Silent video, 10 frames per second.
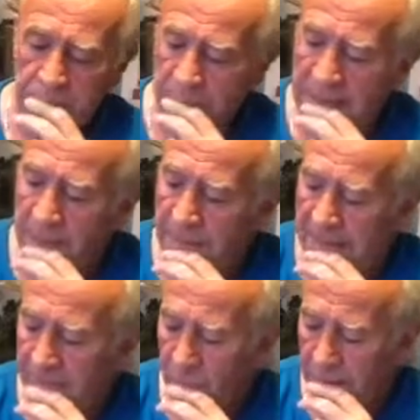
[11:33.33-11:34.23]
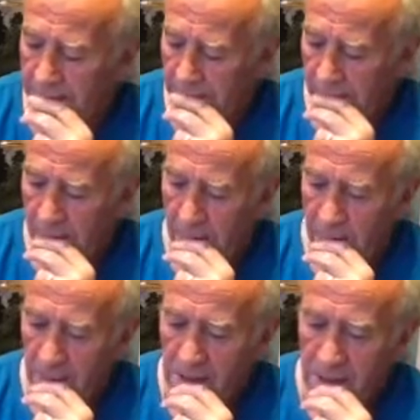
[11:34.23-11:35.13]
pick the best one.
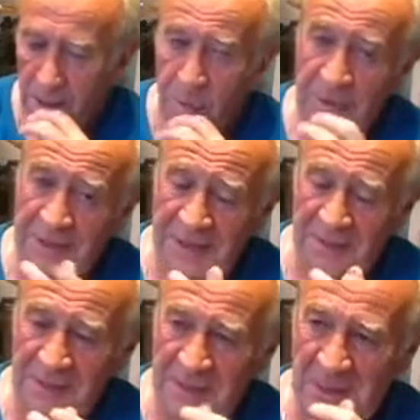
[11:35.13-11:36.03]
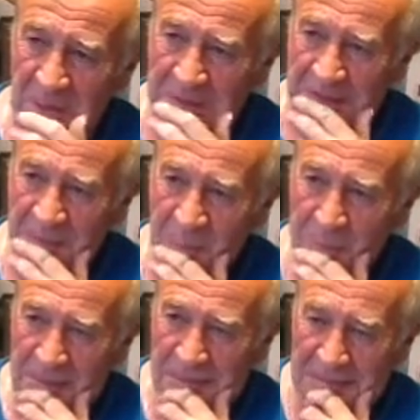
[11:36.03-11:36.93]
What you think to be the best one at that
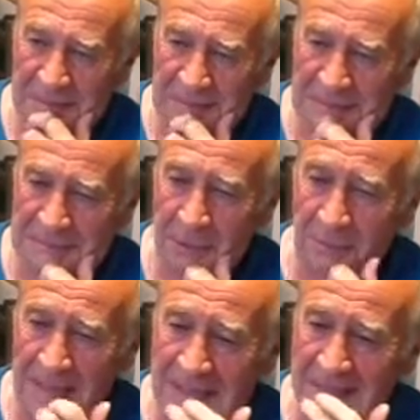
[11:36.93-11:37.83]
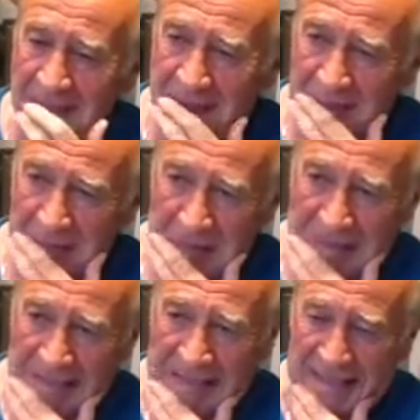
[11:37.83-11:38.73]
moment. When you come back
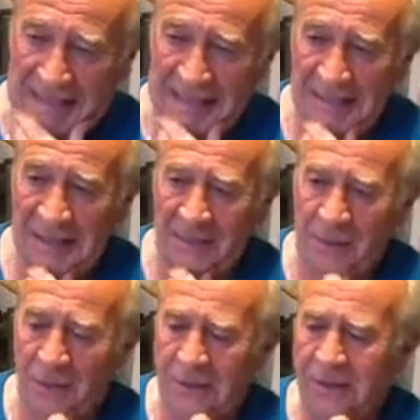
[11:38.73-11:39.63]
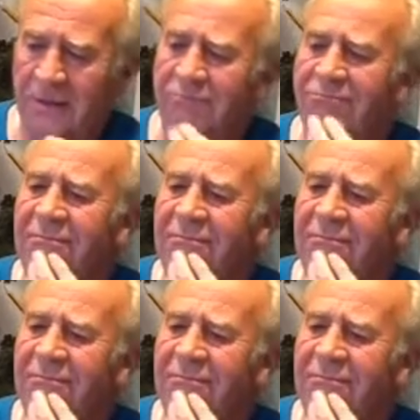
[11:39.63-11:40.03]
in a day's time and look at them,